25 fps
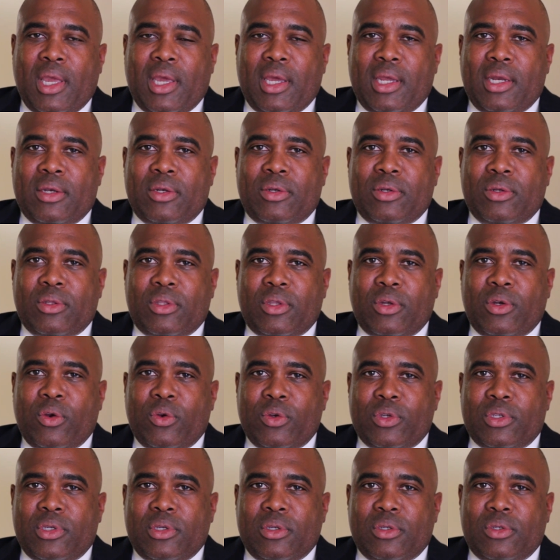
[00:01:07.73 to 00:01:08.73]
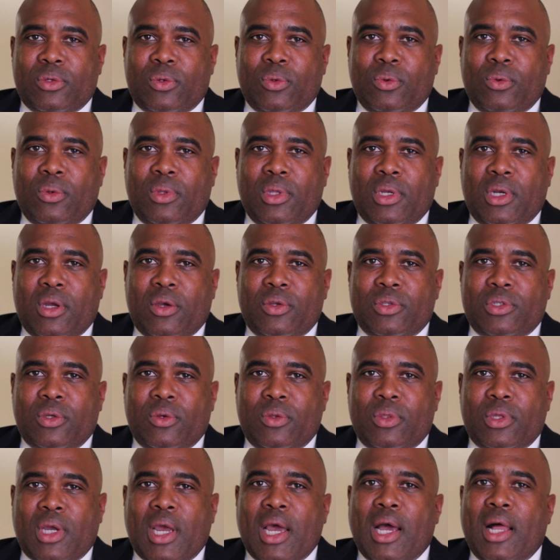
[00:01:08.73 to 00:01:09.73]
and the nursing school, and
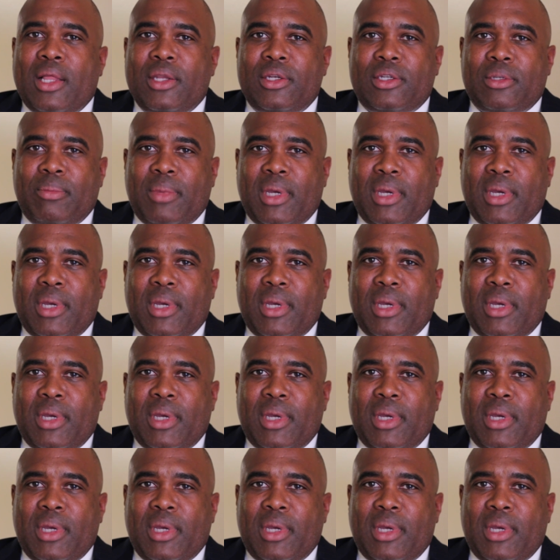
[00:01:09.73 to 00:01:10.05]
also the College